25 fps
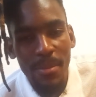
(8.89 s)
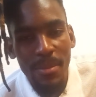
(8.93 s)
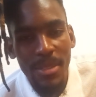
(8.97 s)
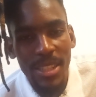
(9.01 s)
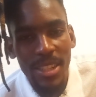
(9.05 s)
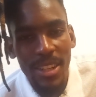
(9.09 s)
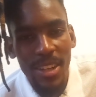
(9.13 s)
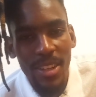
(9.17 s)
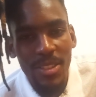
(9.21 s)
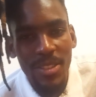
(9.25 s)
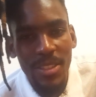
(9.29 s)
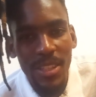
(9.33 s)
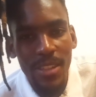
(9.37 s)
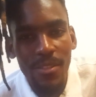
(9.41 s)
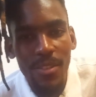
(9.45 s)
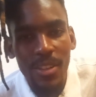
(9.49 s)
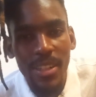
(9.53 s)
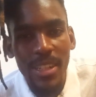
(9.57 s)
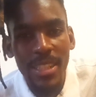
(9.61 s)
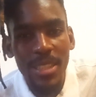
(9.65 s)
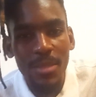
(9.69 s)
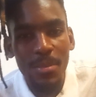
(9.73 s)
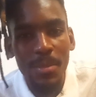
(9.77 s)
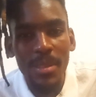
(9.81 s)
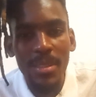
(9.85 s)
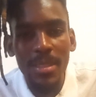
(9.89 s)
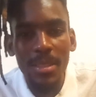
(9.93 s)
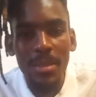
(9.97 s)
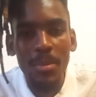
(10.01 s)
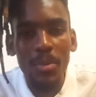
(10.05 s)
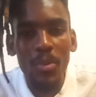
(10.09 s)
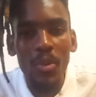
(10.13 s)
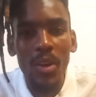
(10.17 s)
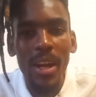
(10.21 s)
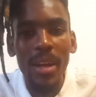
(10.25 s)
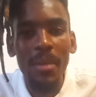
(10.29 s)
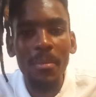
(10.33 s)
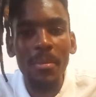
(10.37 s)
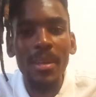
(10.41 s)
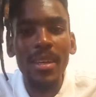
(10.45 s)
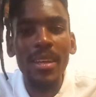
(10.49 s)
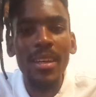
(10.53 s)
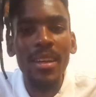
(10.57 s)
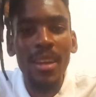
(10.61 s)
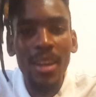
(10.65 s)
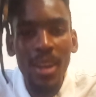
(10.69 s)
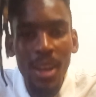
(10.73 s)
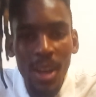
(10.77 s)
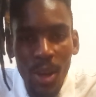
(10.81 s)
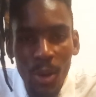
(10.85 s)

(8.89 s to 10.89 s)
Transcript: Shout out to everyone that's been subscribing.